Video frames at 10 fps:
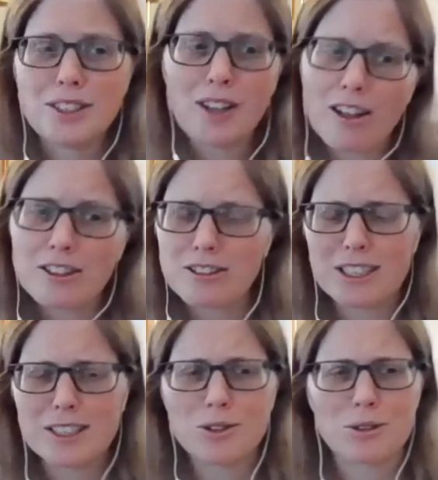
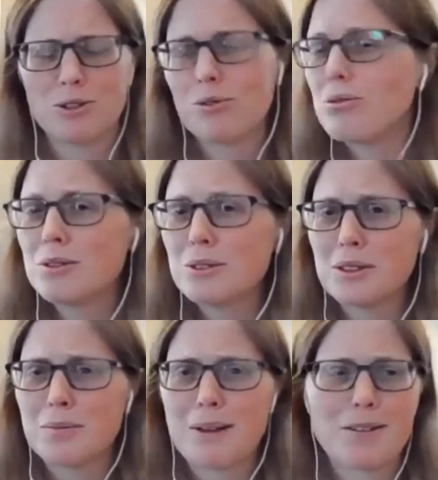doctrines or
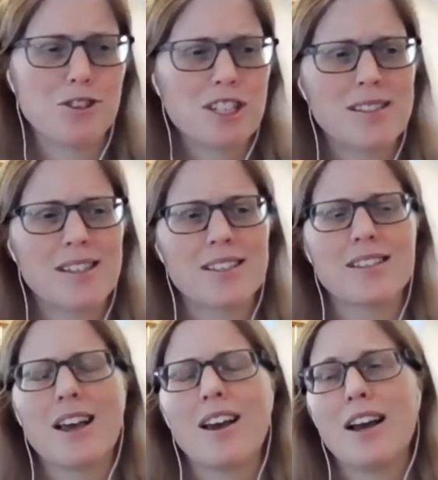truths about Jesus